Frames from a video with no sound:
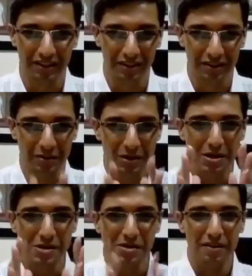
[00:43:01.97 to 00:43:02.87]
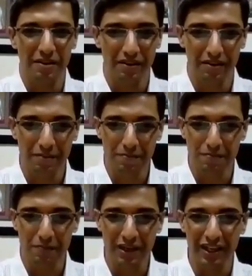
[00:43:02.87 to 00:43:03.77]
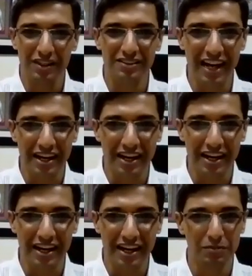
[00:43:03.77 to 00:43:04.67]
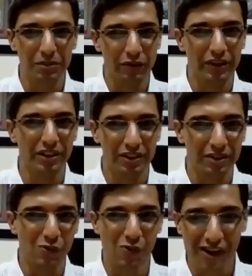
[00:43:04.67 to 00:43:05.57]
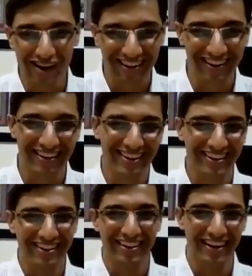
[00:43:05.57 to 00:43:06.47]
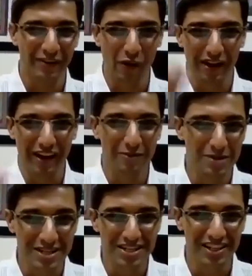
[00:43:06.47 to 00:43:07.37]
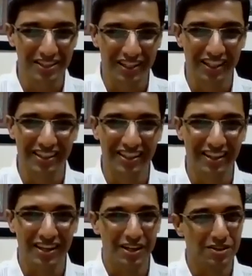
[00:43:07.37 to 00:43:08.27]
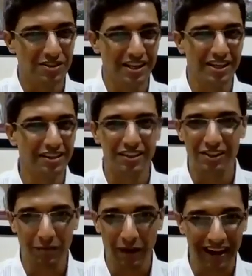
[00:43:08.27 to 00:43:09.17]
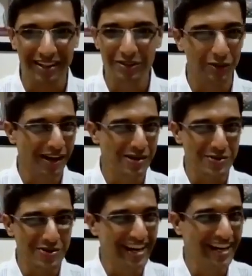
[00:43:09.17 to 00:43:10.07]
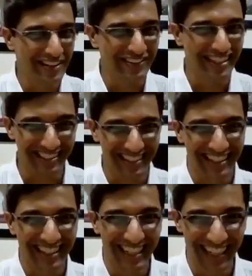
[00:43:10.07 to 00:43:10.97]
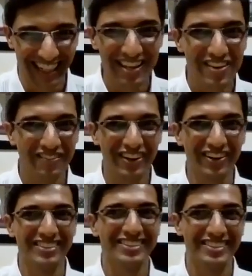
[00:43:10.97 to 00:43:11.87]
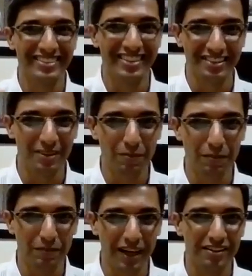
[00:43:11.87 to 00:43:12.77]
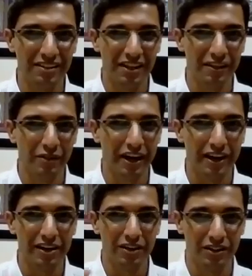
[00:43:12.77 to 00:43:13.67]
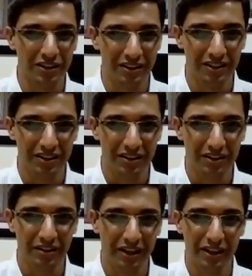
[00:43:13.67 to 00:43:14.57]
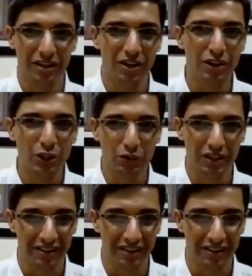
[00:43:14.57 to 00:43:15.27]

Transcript: is a clear segregation between work and what I've been teaching. Sundays is mine, so I don't get into teaching because that's the day where I learn, right? Learn new